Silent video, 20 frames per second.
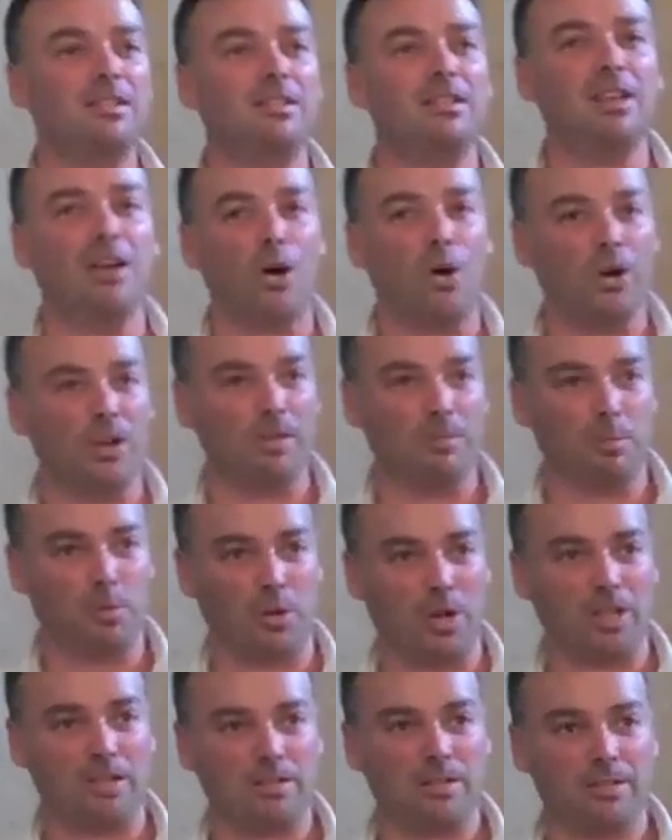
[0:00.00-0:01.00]
the oil
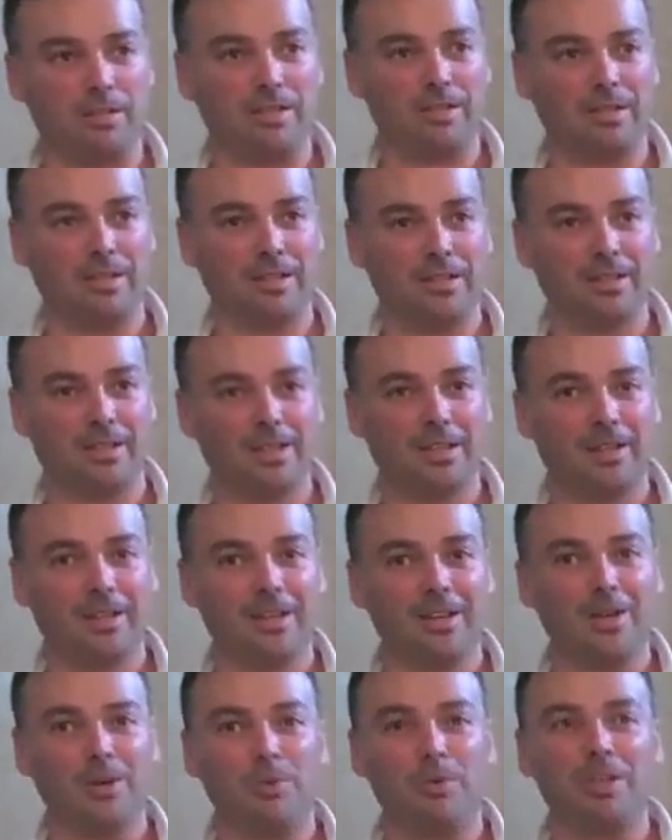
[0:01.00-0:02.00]
press.
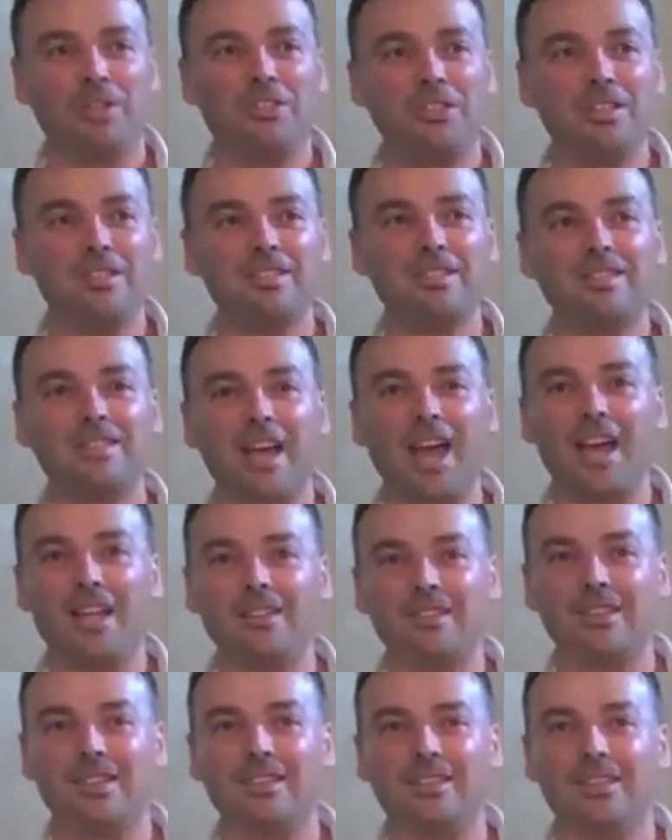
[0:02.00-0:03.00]
When Jesus
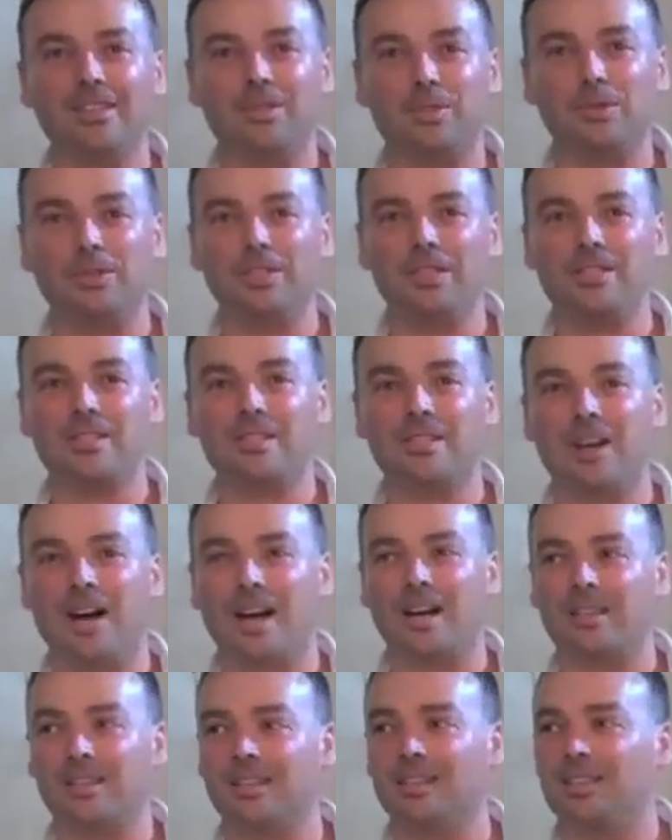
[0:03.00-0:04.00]
entered into this
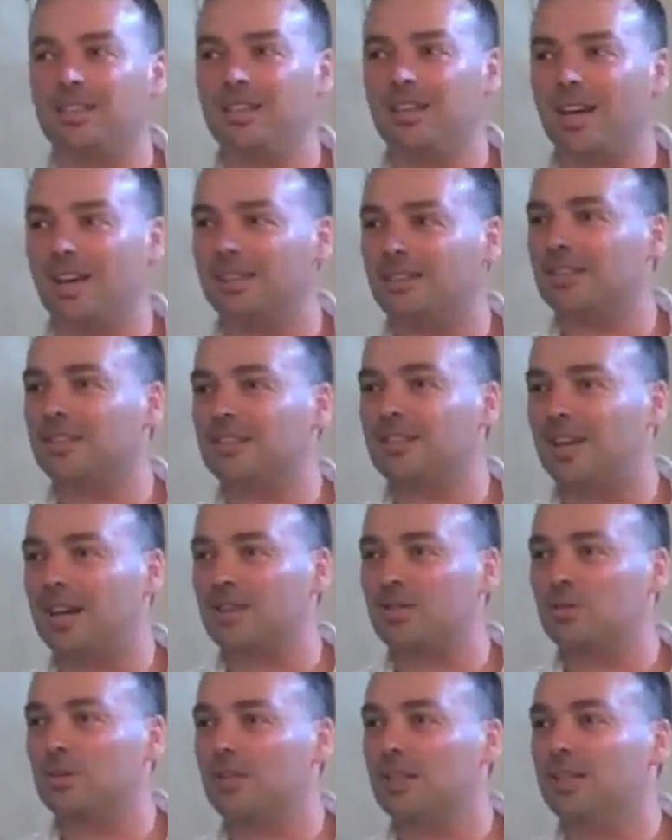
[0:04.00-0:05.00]
garden, he entered
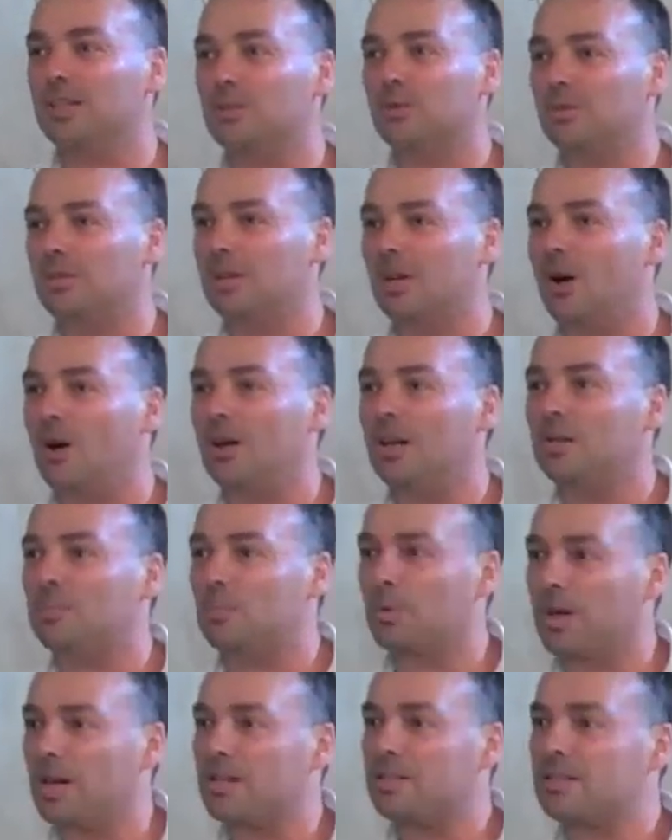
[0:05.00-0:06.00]
actually into the oil
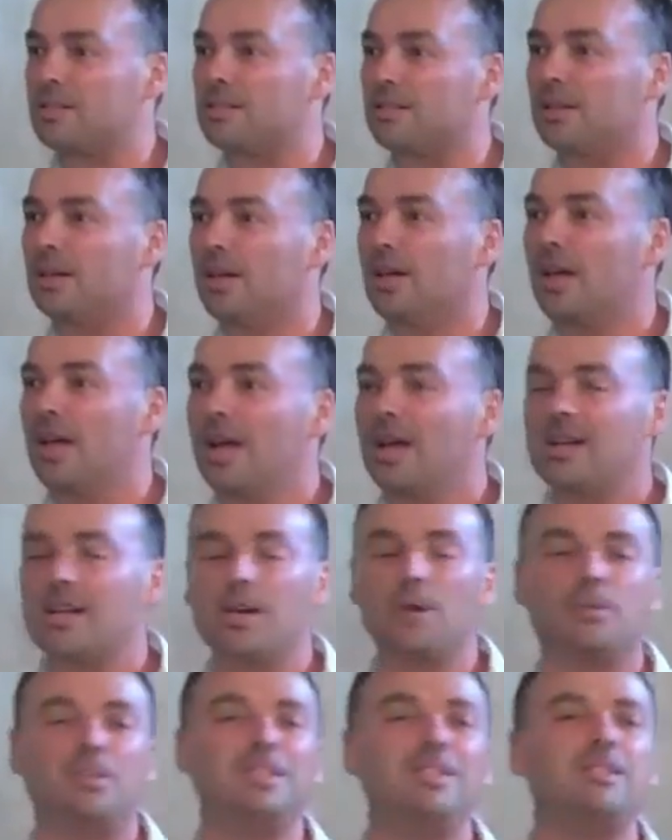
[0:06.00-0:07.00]
press. Now
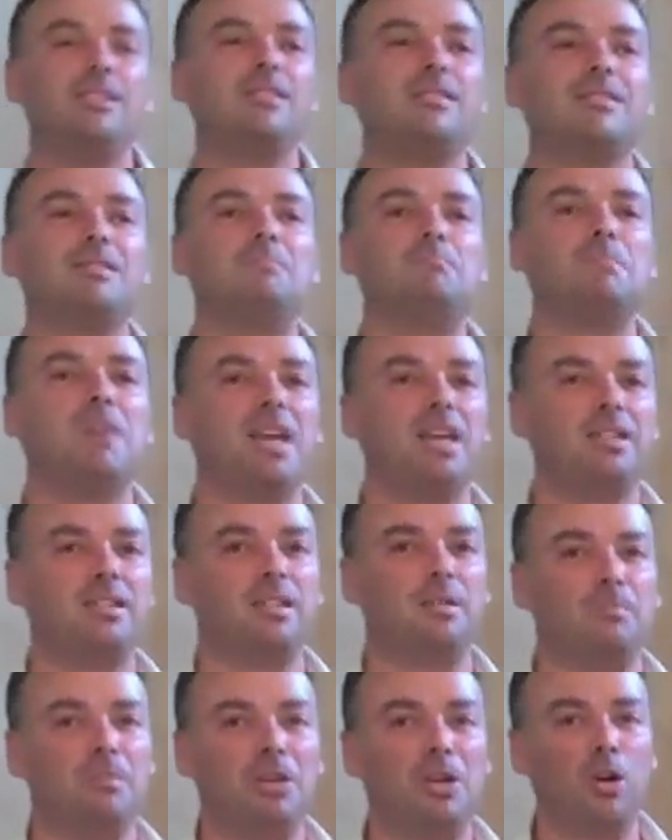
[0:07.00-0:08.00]
this is
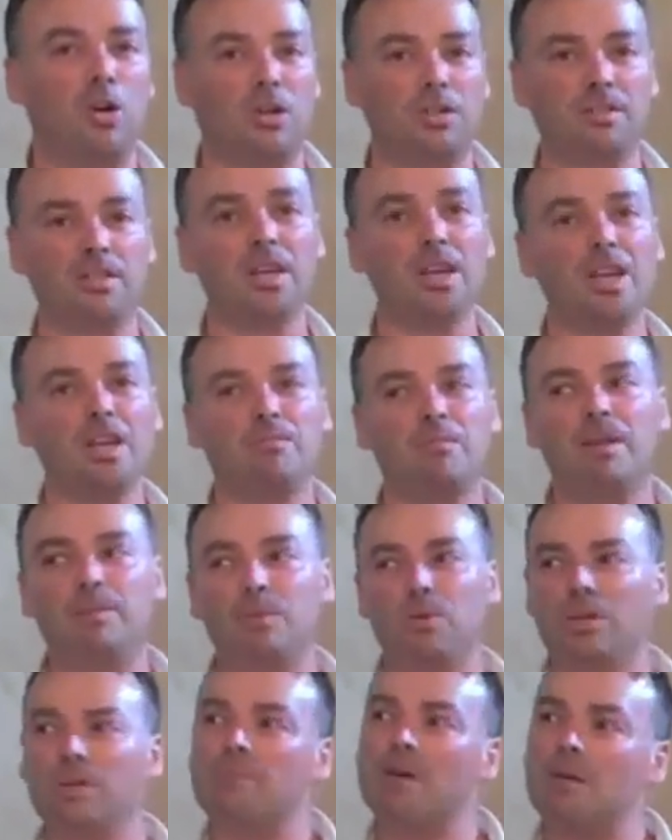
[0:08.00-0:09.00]
amazing because maybe
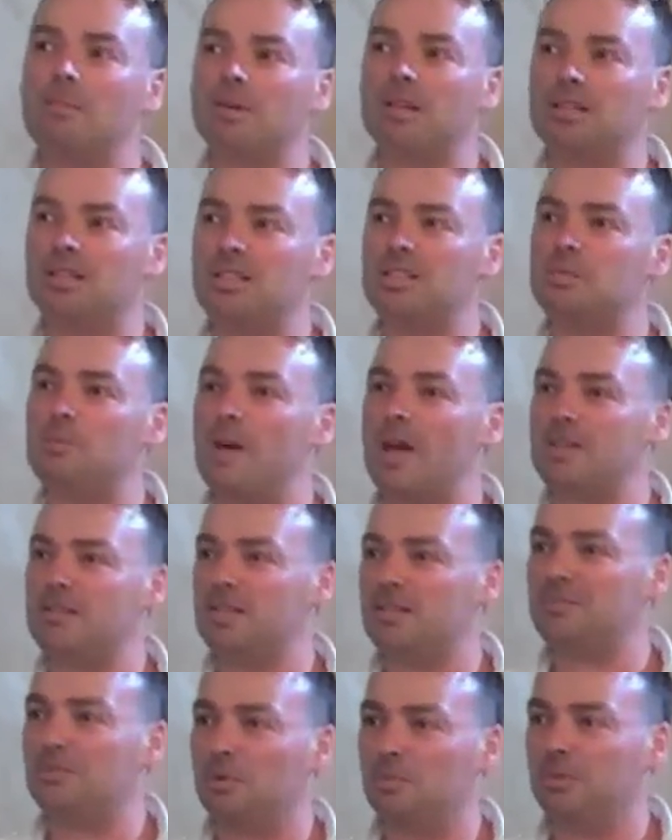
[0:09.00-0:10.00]
you remember this passage
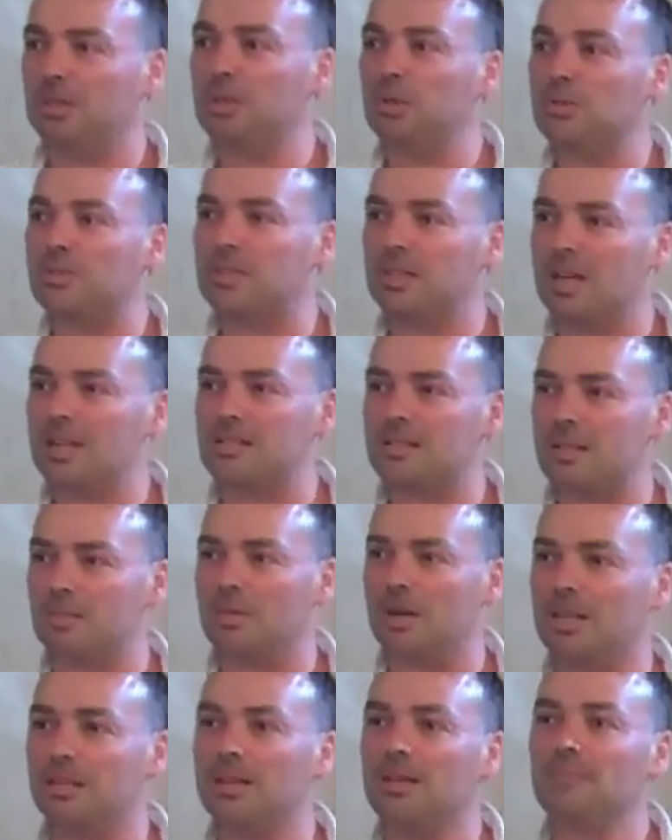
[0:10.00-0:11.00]
from the New
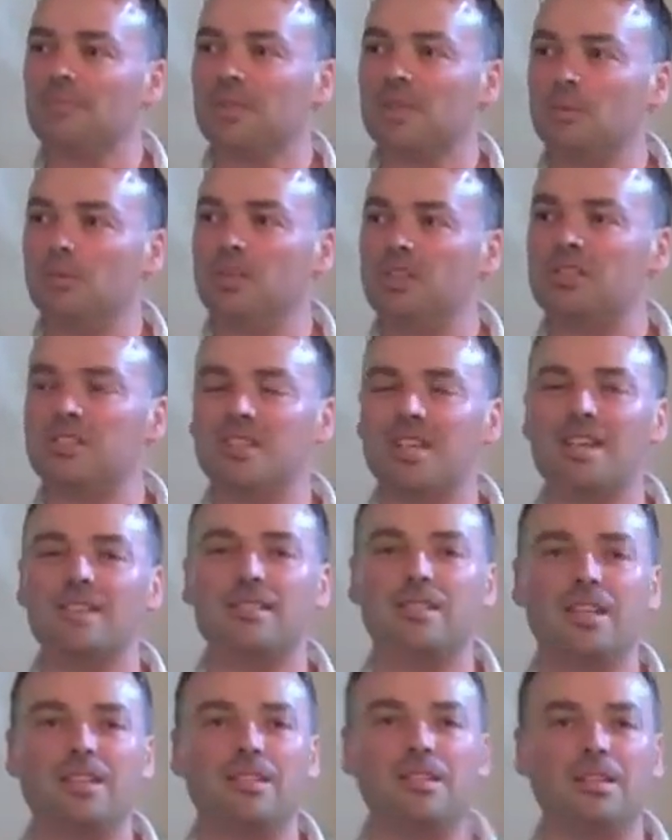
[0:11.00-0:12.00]
Testament which says
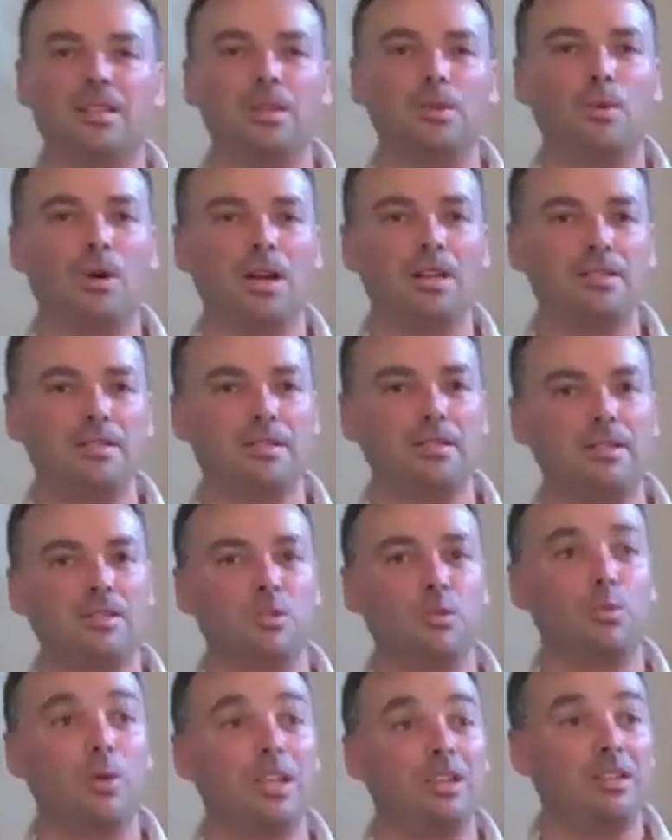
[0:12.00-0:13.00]
that he was
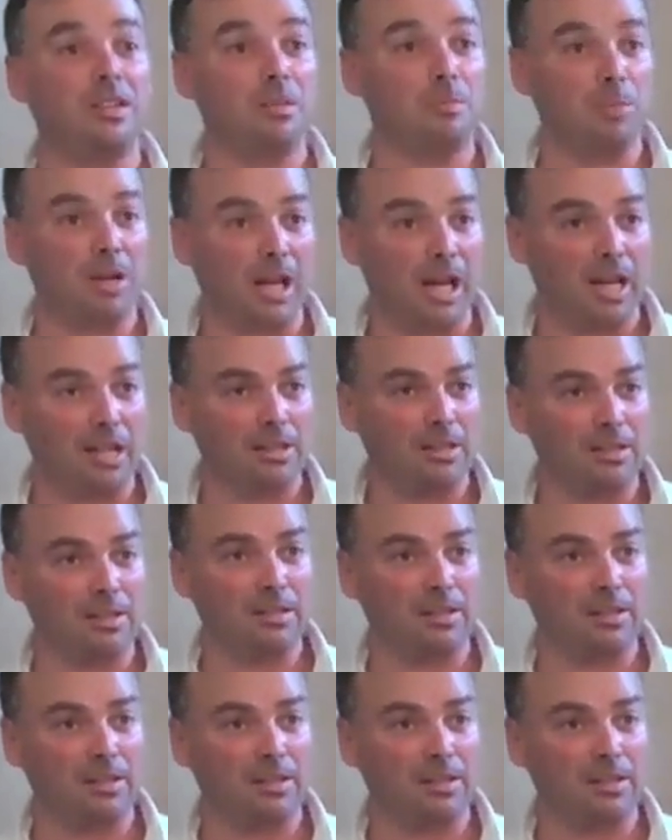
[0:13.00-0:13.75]
sweating blood.